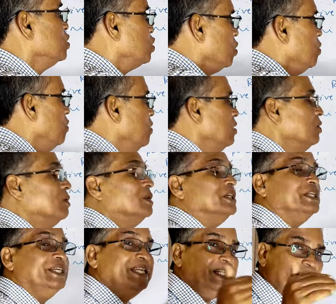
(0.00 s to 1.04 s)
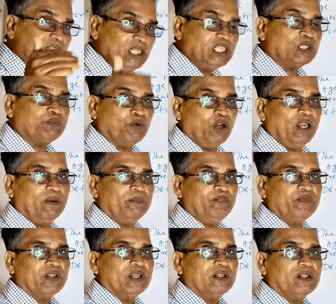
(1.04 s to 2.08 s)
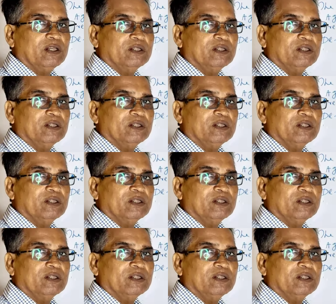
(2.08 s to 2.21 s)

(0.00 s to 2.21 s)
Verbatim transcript: So, in this poem,